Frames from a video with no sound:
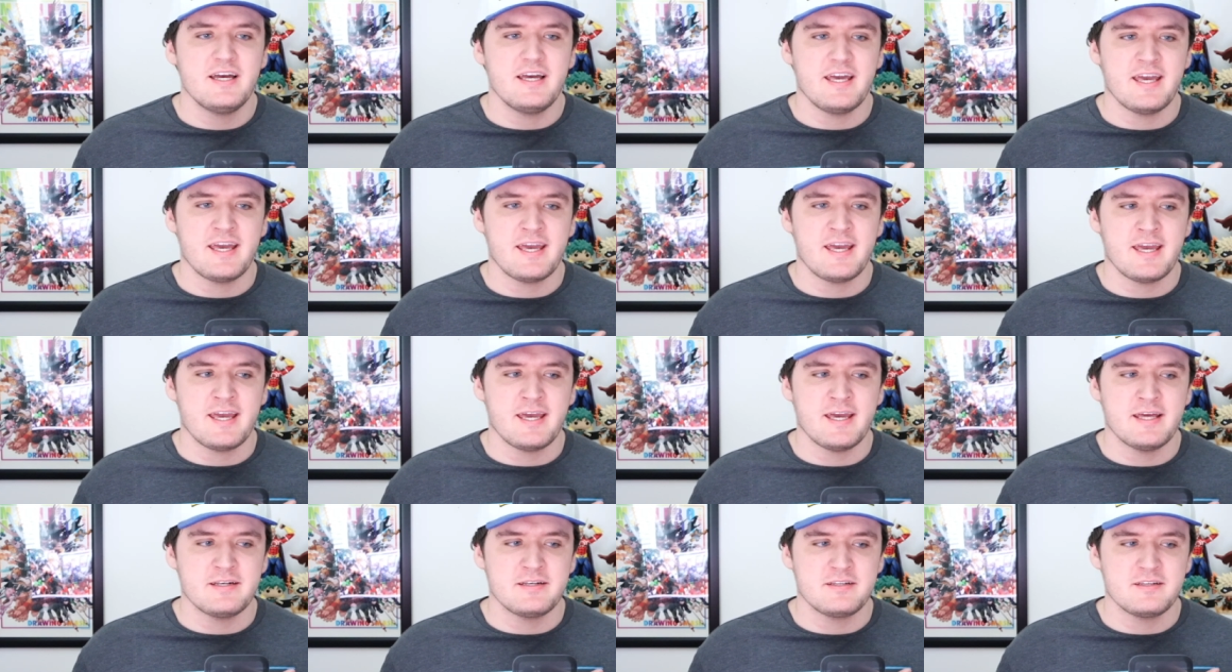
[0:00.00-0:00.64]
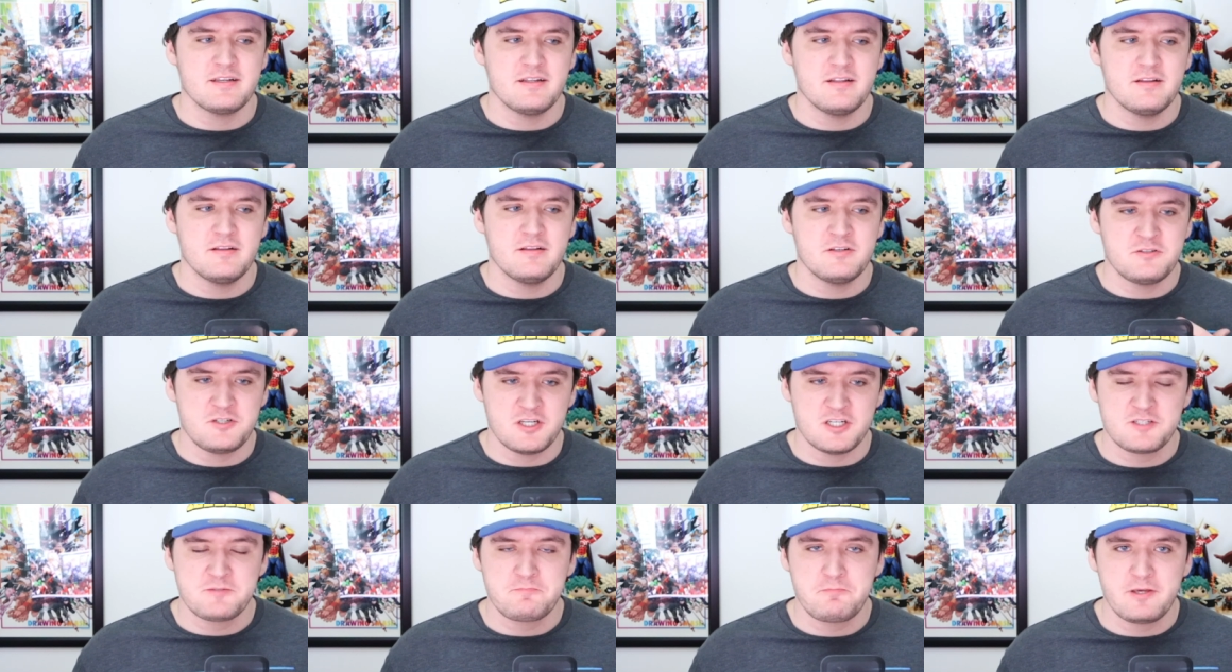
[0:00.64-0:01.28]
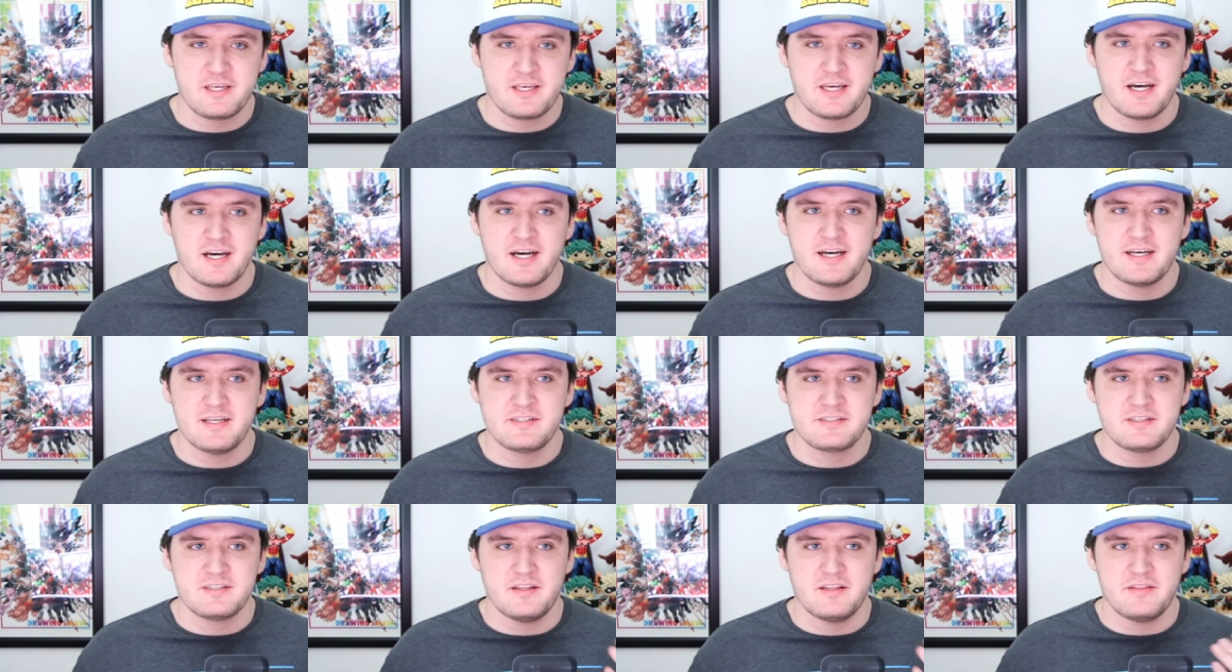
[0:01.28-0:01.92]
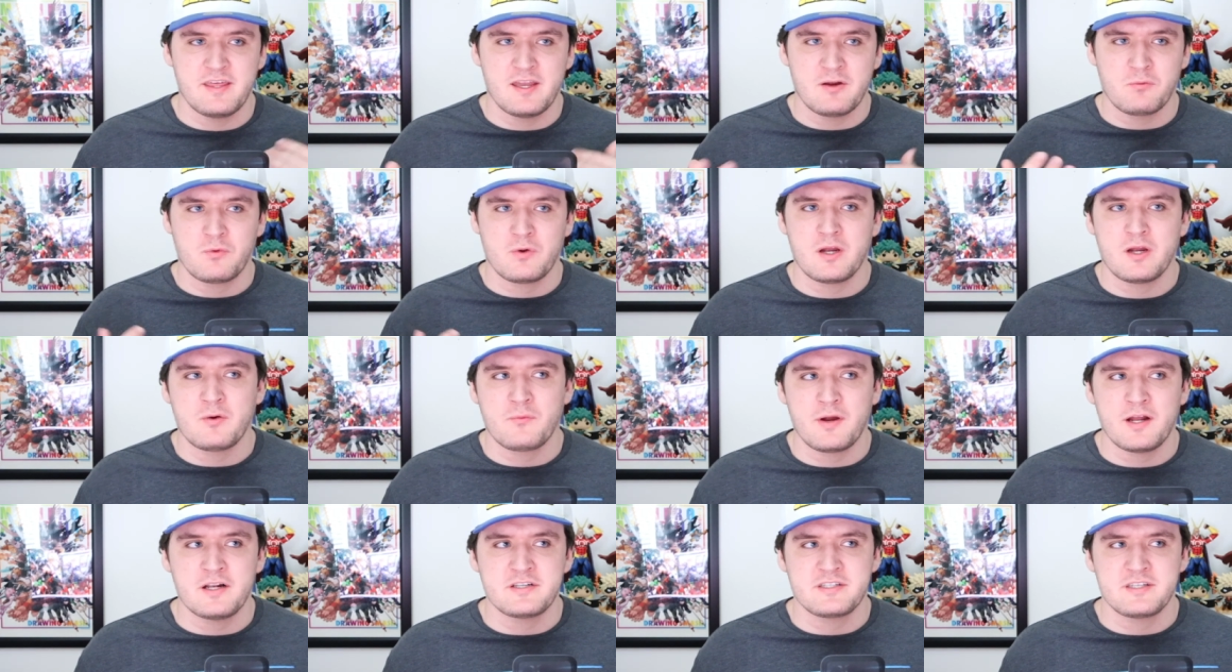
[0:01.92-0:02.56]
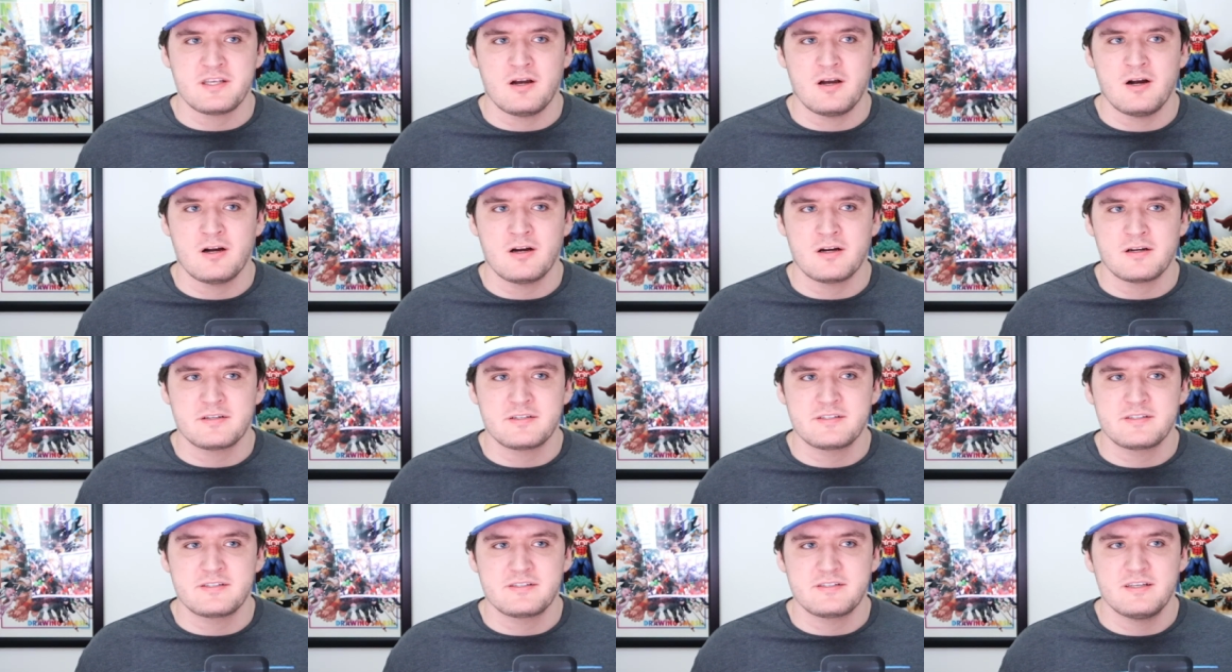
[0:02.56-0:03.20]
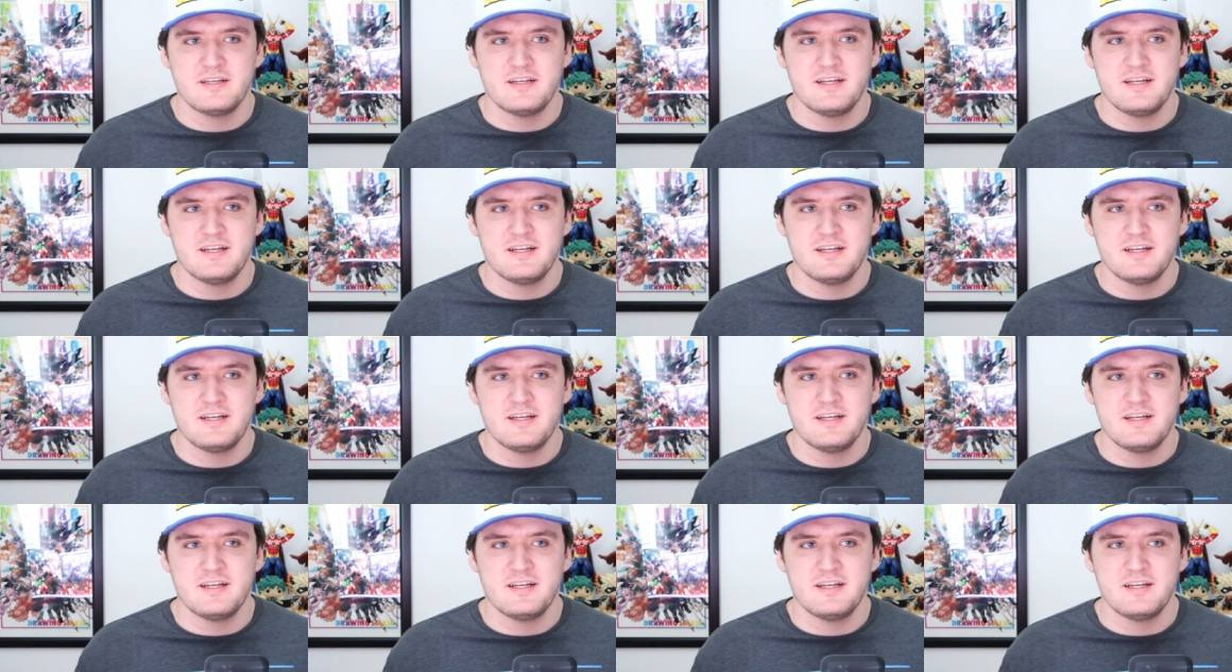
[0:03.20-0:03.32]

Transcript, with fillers: And just because they rearranged the arcs,